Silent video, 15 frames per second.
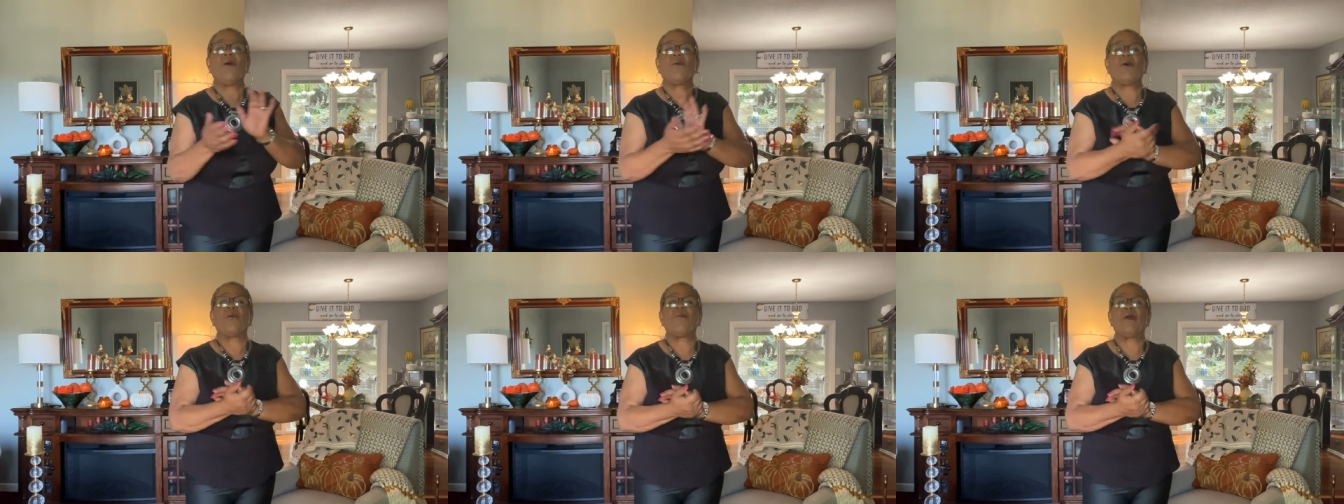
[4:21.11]

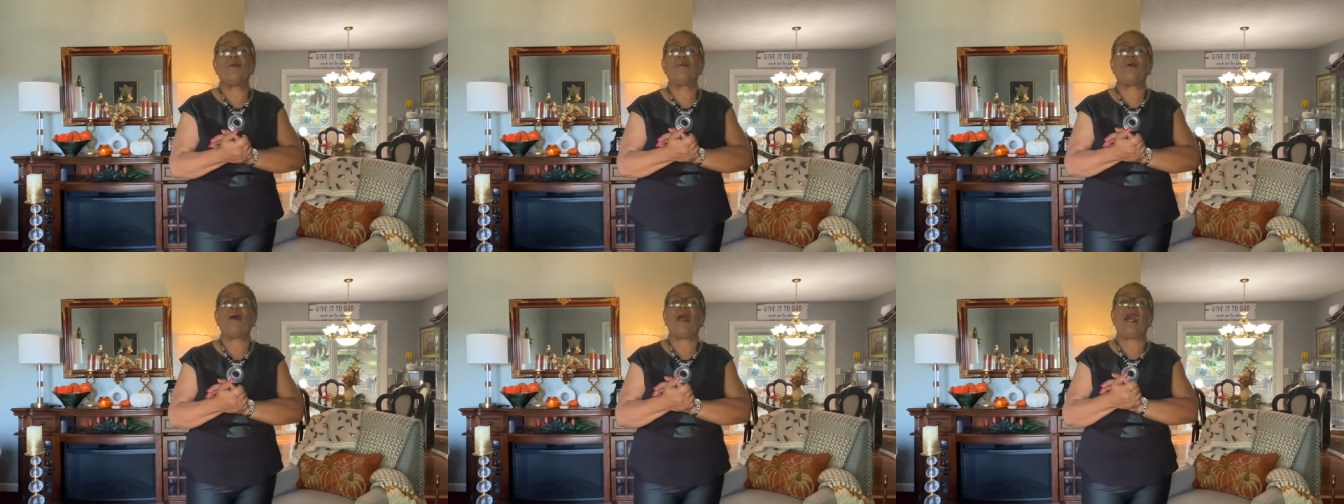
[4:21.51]

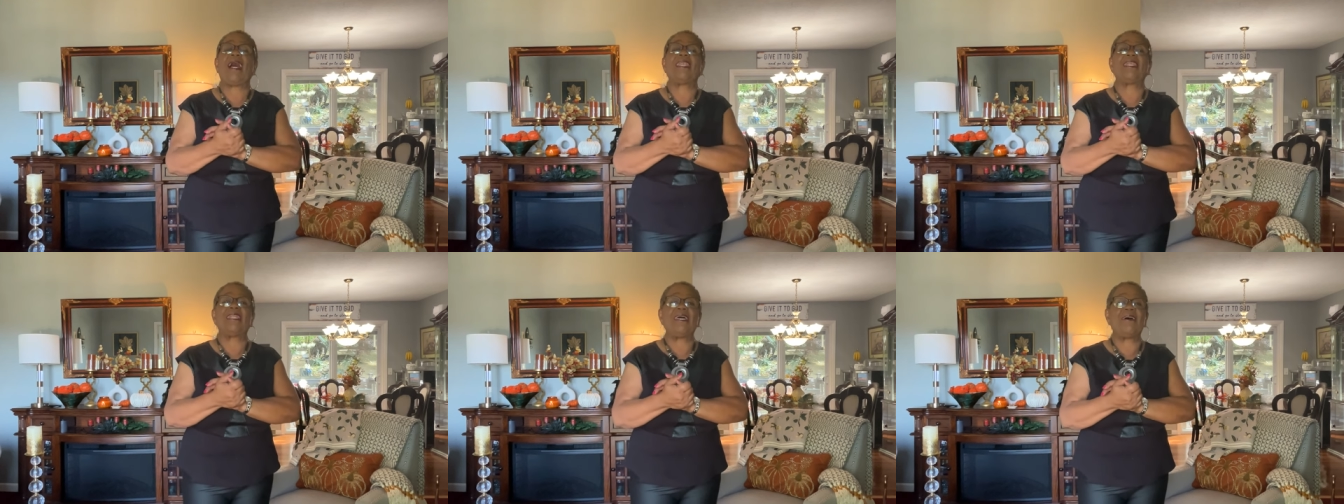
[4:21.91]
Remember, I
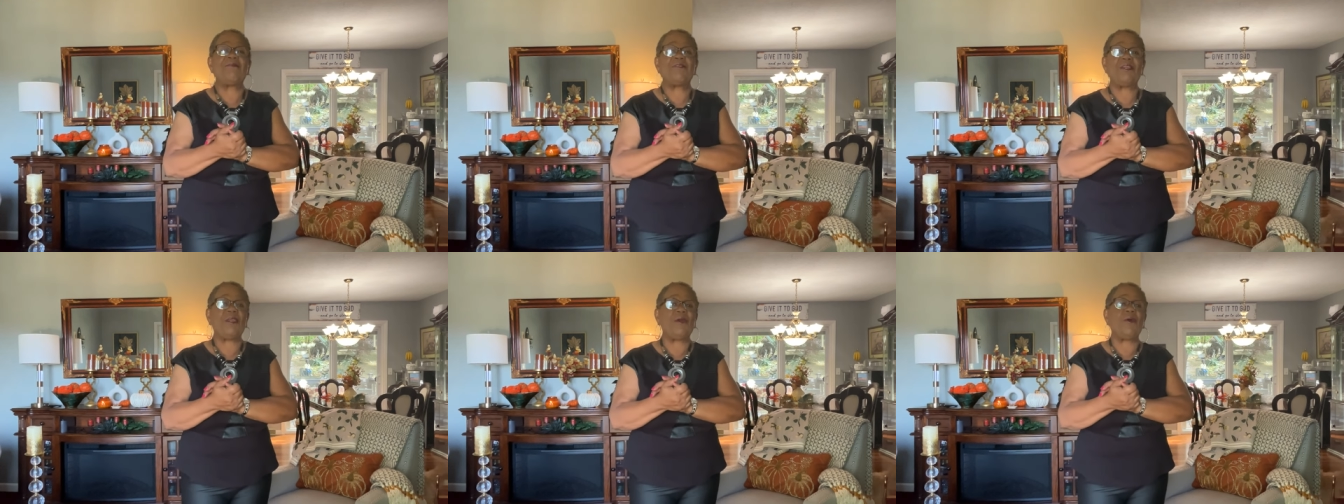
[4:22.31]

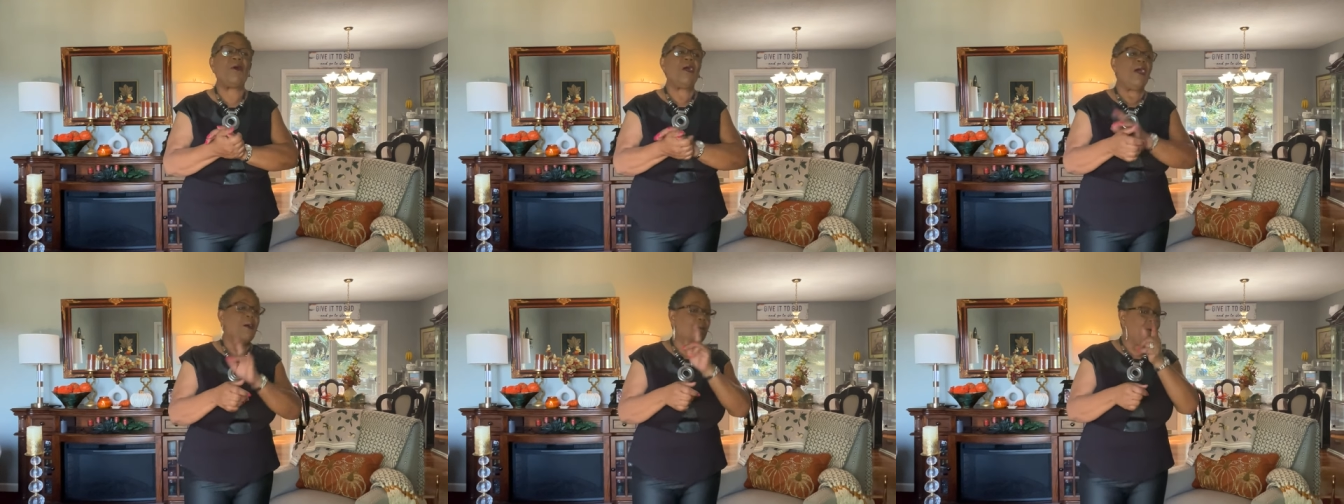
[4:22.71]
love you,
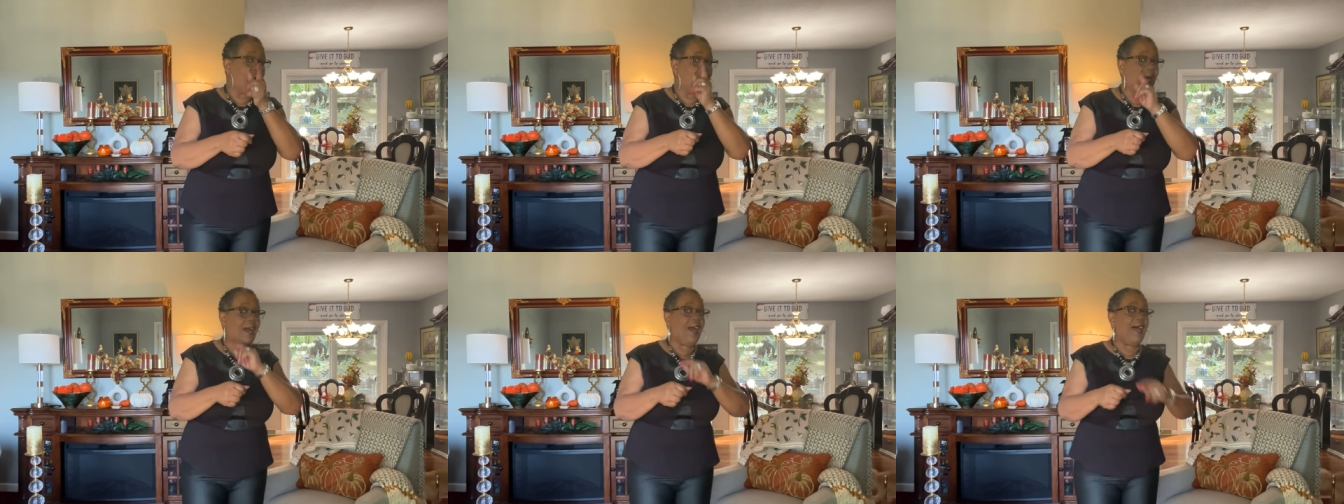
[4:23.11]
but
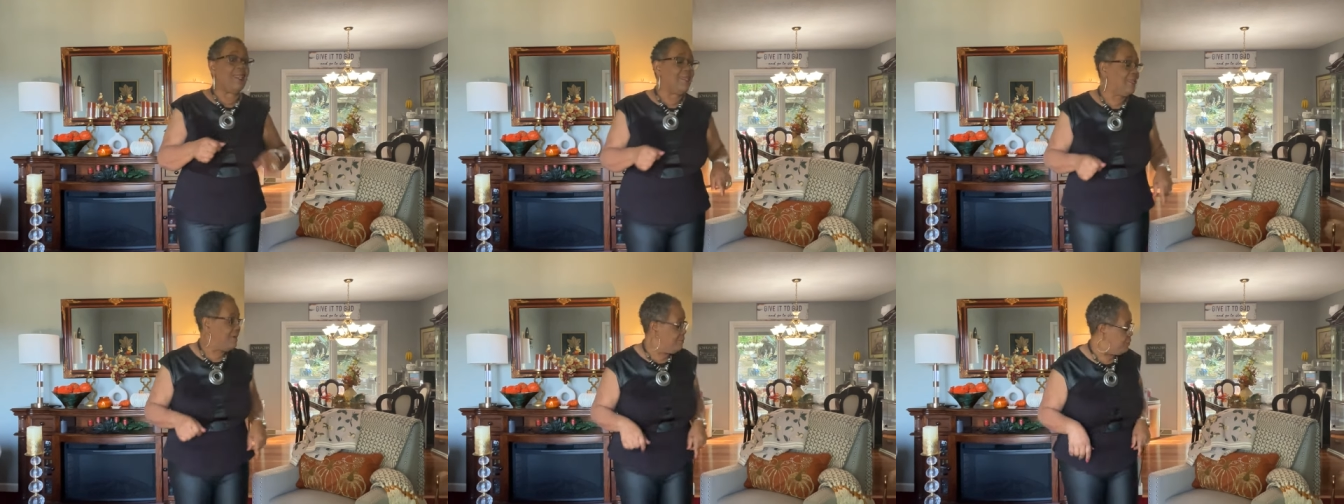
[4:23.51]

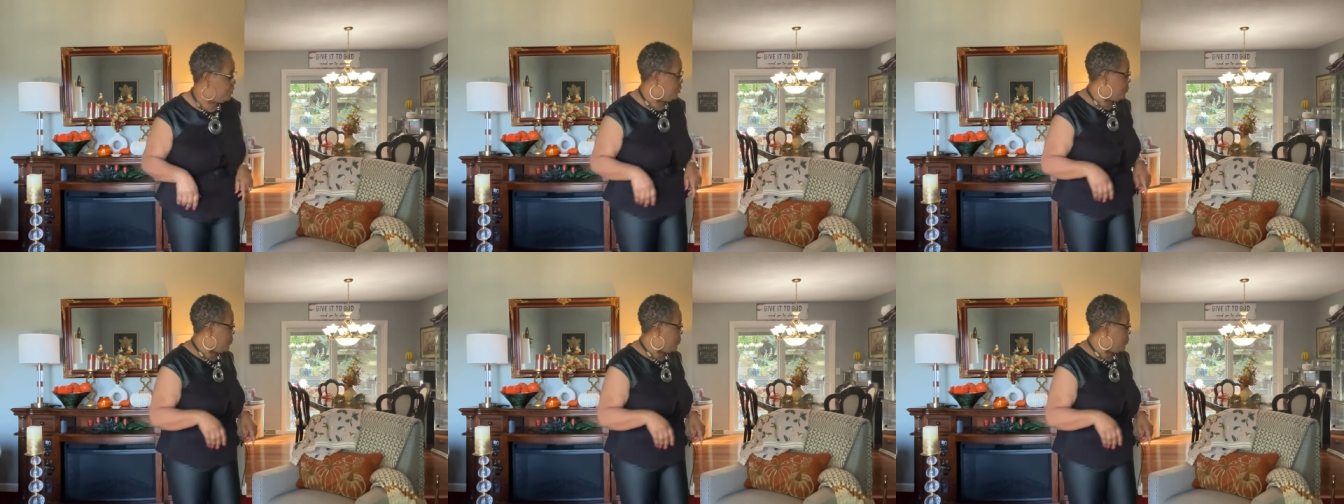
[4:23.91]
God loves you